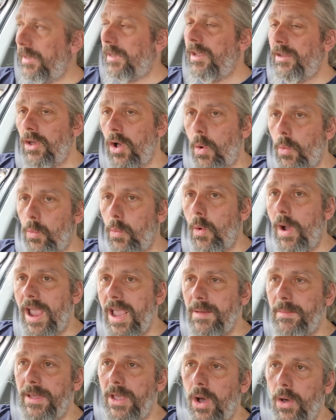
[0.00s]
that you go
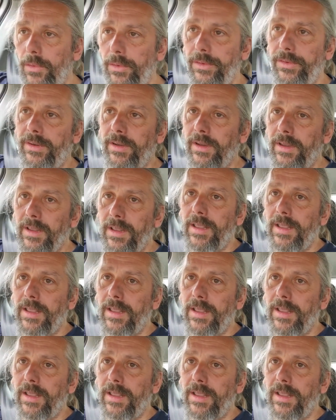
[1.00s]
way beyond,